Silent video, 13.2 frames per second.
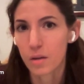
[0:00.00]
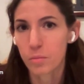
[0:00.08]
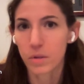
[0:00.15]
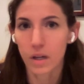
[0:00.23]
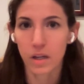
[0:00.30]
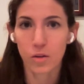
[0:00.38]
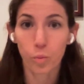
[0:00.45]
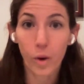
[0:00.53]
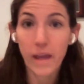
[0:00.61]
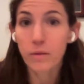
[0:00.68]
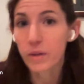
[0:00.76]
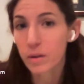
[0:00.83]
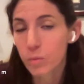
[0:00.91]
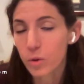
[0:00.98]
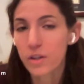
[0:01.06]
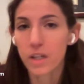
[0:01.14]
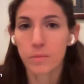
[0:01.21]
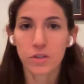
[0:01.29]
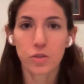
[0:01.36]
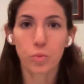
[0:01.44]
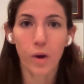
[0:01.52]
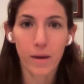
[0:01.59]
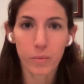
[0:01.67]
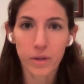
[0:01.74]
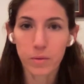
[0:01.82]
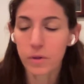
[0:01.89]
behind when we award damages, why
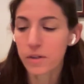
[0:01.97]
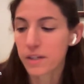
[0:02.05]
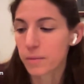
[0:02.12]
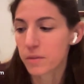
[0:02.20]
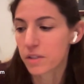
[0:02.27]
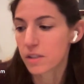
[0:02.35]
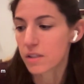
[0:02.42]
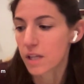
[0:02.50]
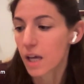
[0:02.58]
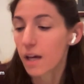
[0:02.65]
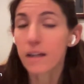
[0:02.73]
we award damages.